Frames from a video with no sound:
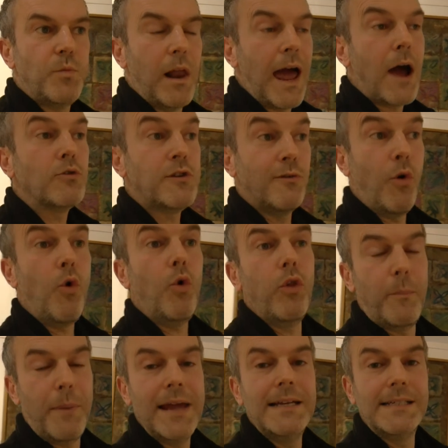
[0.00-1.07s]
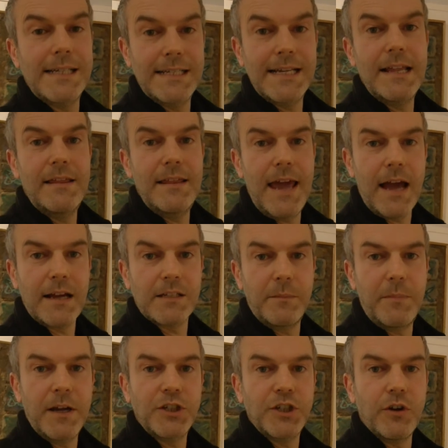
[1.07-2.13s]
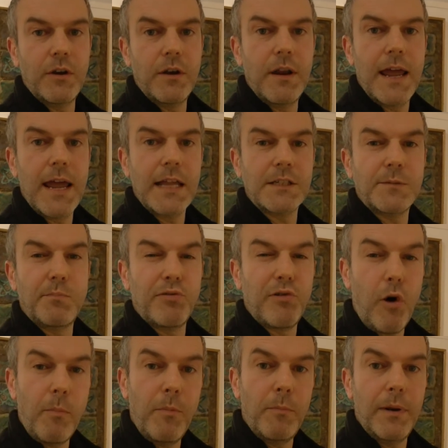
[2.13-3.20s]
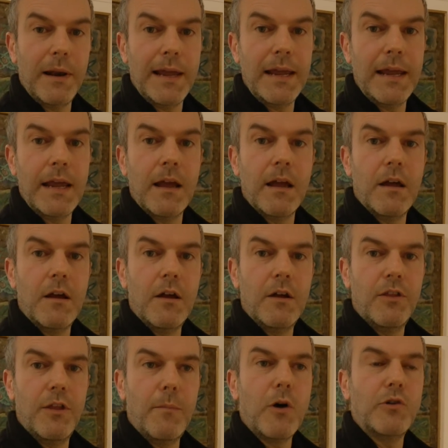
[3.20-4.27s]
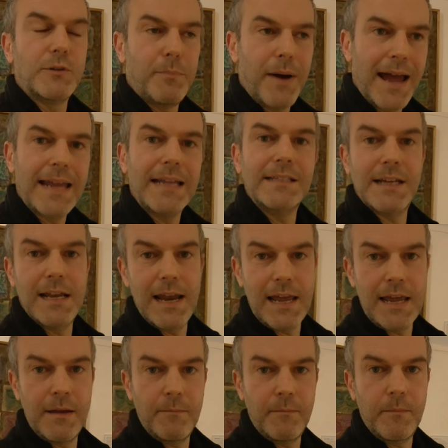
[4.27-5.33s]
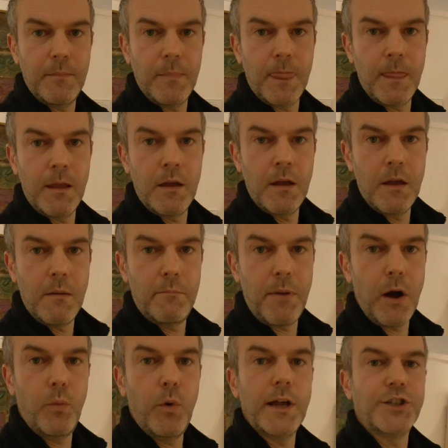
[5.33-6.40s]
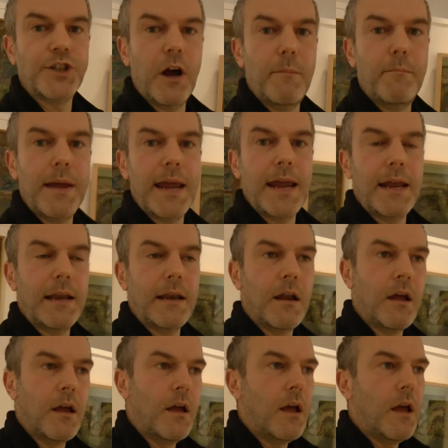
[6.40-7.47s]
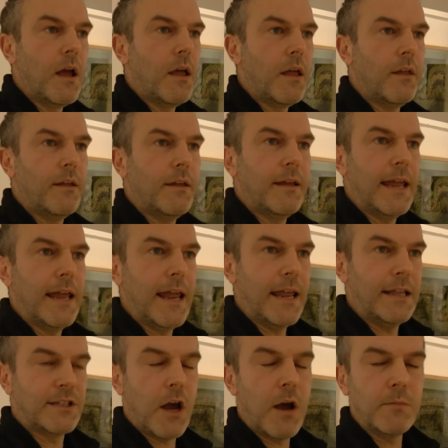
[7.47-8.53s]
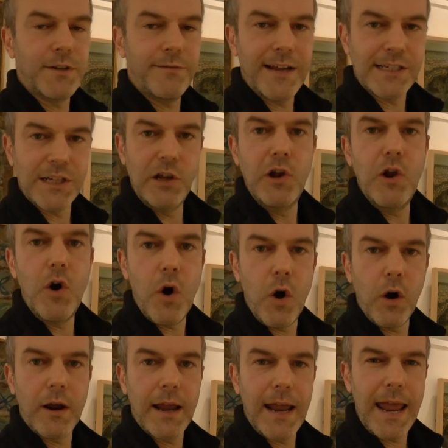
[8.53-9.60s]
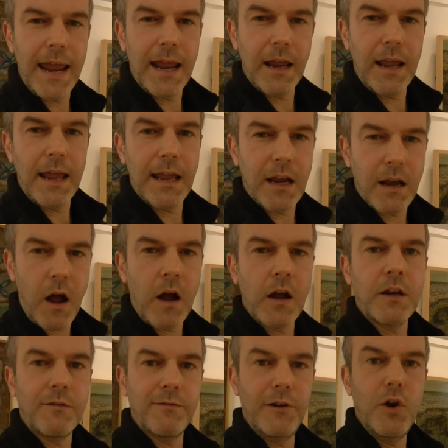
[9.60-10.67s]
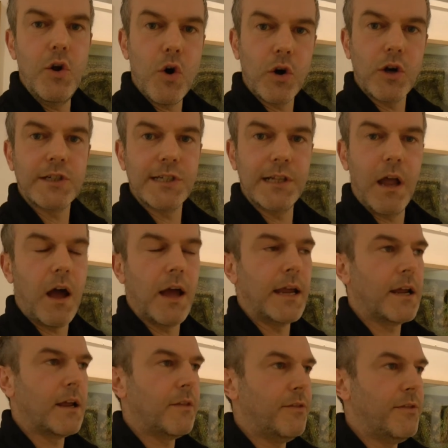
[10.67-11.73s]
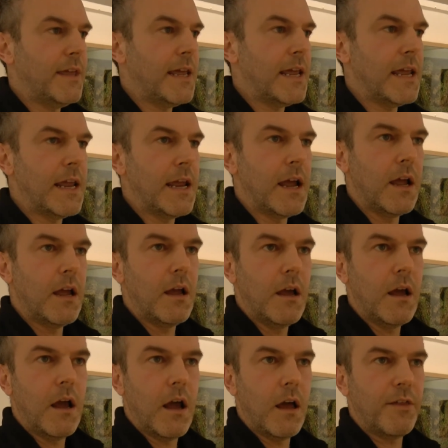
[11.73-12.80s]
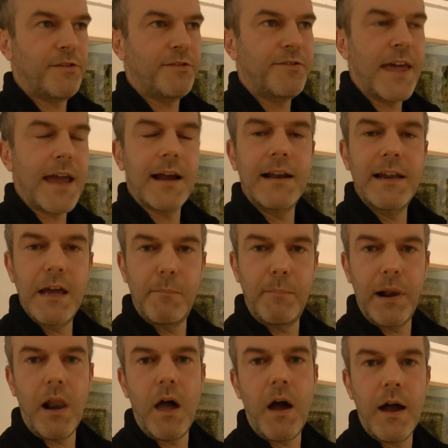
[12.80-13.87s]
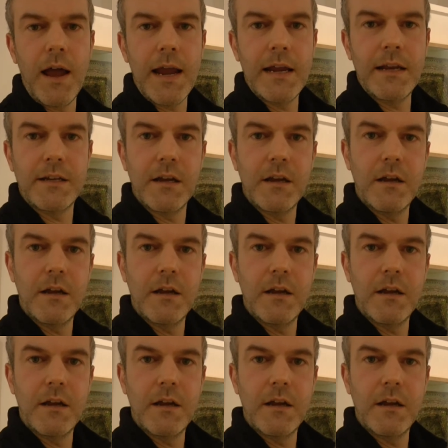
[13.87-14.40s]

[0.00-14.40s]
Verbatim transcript: well, out of all the pieces in the exhibition, it's probably the most painterly, by which I mean, in terms of its look, it, it kind of looks like the thickly applied